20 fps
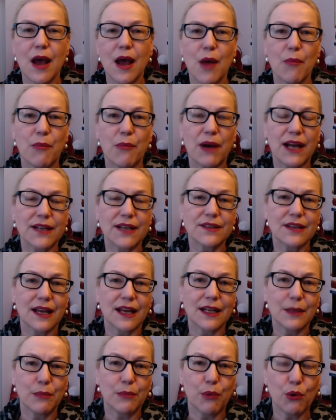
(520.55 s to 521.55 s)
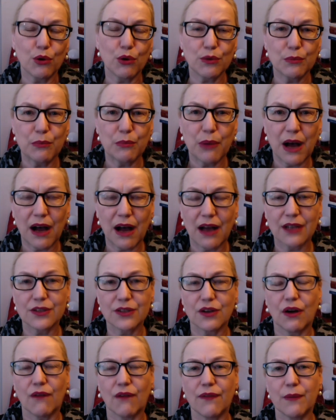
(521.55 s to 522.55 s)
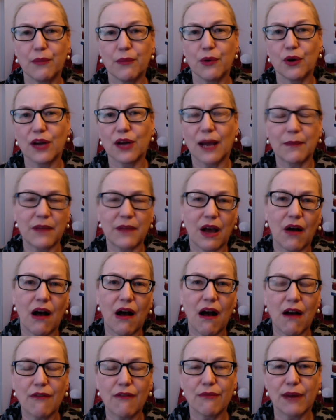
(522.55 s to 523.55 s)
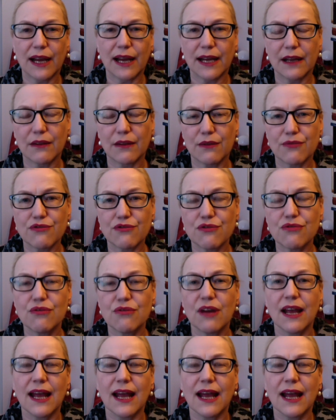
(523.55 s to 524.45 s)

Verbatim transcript: But an important part of the book, I'm now halfway through,